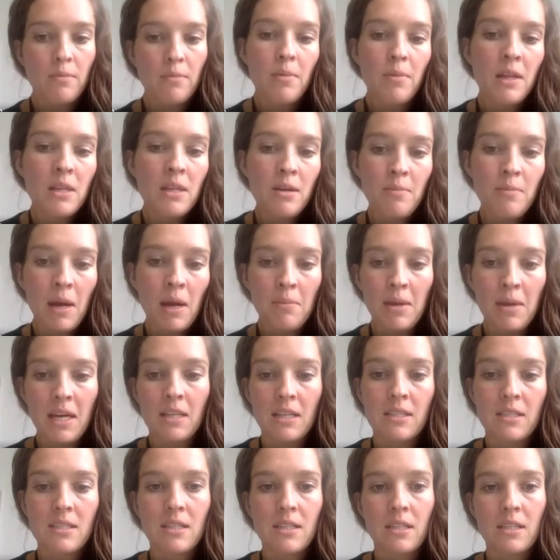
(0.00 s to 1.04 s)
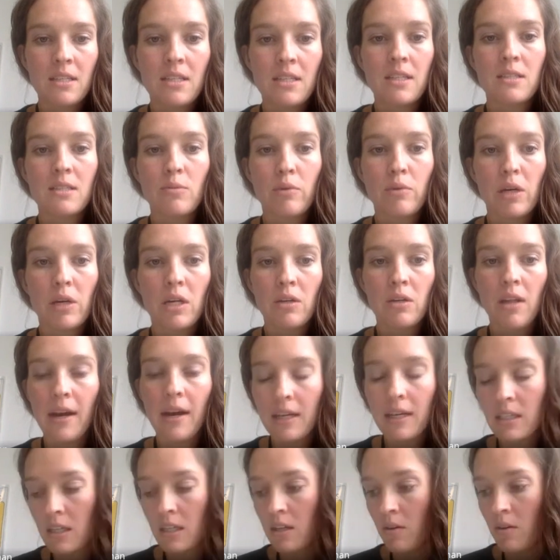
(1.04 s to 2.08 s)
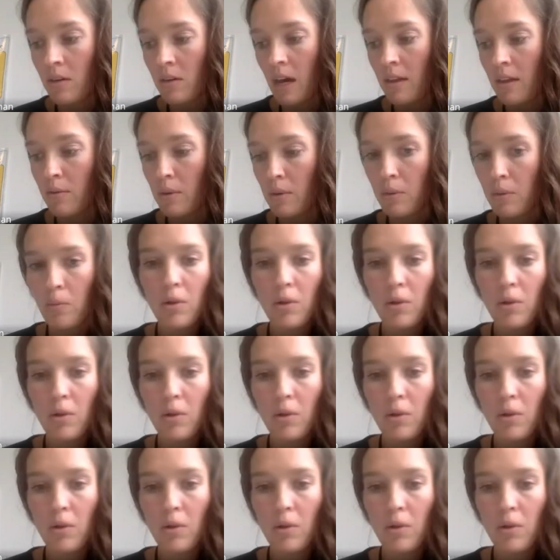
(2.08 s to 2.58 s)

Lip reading: but there might be instances where you'd like to know the other one.